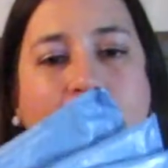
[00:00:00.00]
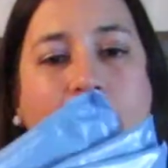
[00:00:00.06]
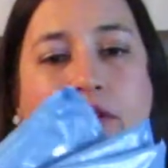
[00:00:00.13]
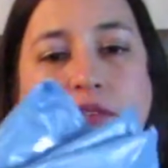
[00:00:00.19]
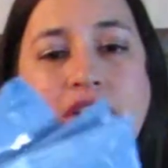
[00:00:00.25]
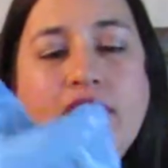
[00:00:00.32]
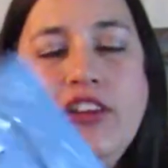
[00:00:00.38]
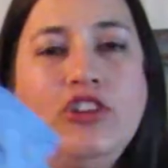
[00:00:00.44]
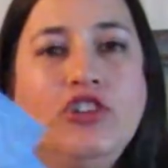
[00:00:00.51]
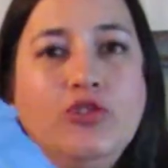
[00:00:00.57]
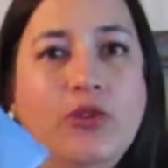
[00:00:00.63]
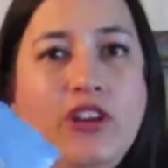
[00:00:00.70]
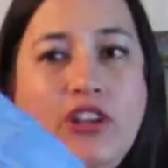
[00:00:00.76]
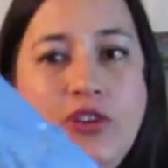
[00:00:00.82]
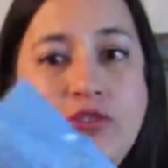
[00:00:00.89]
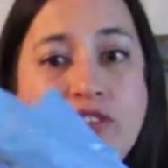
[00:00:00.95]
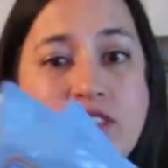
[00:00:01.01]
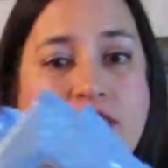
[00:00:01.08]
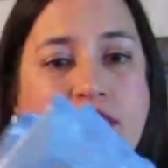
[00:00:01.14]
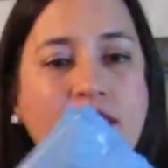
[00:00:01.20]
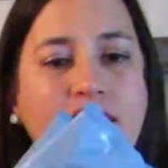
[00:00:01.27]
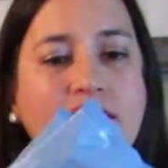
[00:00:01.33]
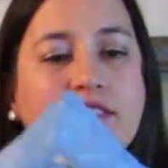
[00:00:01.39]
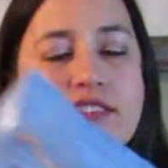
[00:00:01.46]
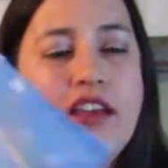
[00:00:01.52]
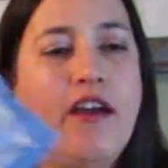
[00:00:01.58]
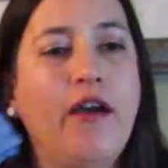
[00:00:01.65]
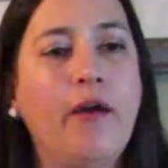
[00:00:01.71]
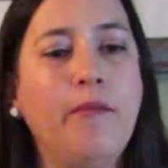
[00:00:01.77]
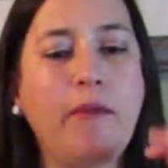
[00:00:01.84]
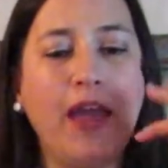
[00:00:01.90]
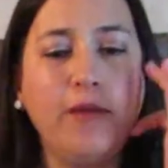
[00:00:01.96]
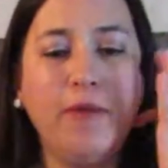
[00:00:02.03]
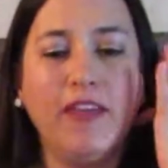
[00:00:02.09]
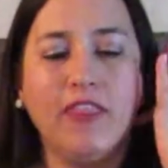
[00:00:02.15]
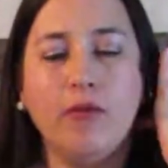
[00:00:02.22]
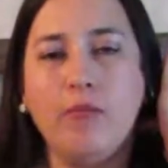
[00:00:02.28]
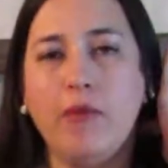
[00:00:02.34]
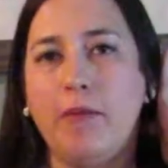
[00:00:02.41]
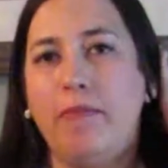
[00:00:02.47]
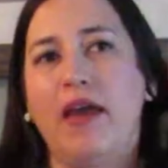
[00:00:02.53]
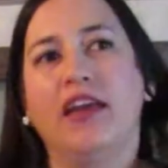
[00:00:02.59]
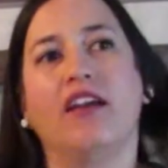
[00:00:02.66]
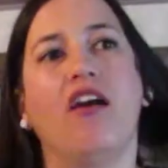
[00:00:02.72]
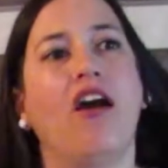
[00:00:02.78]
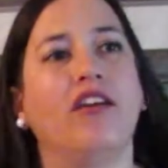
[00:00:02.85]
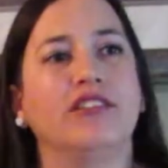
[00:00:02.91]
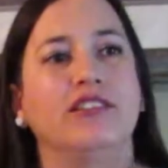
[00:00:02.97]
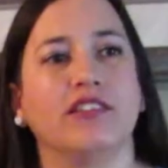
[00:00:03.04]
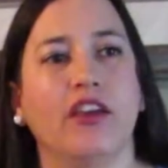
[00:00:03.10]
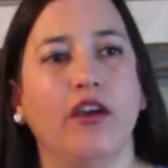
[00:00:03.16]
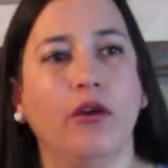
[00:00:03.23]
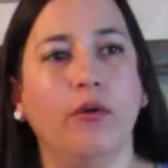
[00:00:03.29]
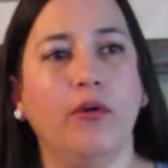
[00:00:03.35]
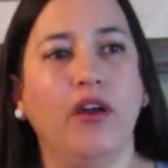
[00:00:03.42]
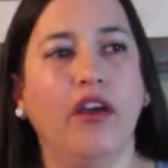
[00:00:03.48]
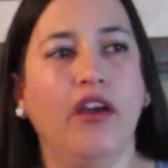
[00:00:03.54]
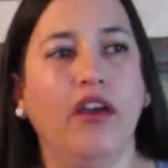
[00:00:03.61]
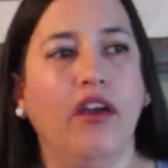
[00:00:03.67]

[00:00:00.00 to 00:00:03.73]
I really enjoyed using these. Um, I picked them up at Costco